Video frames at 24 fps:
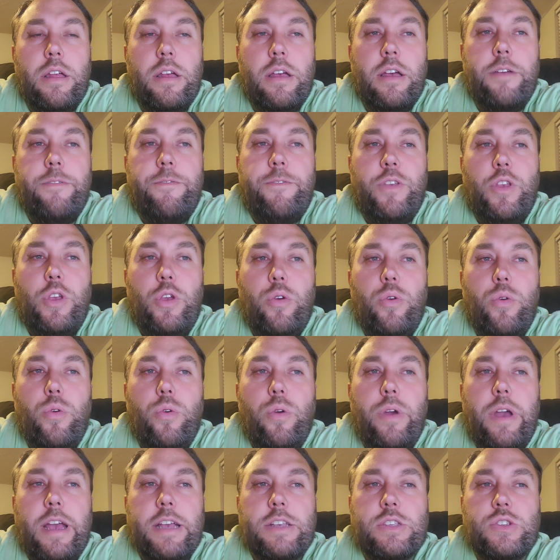a few
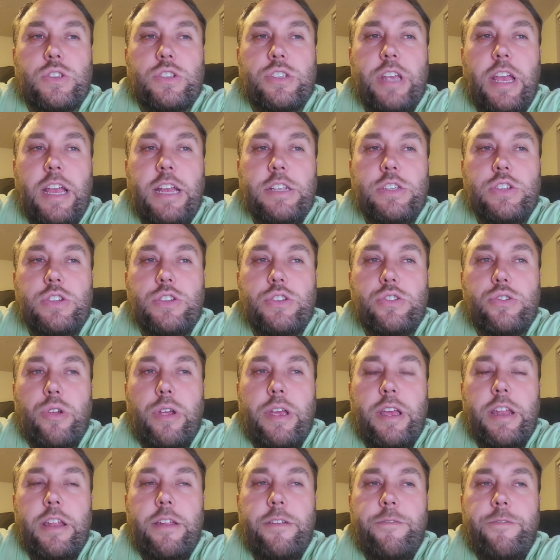exchange
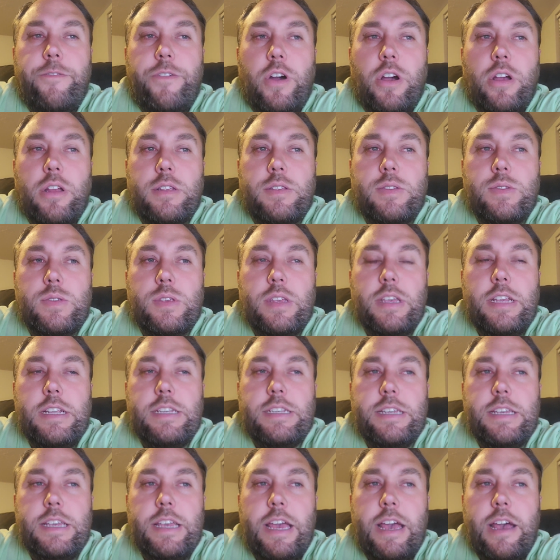traded funds,
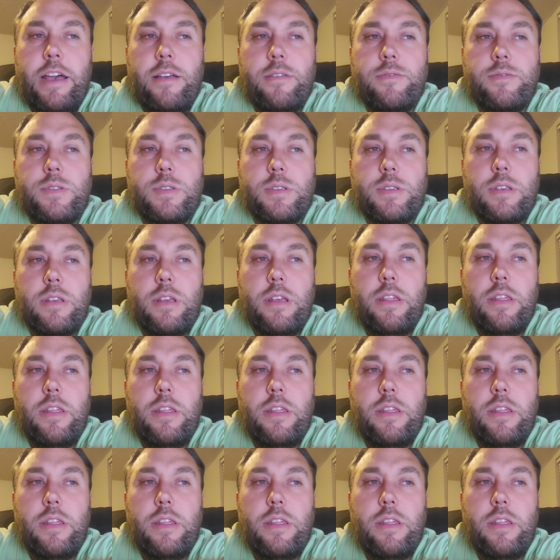ETFs,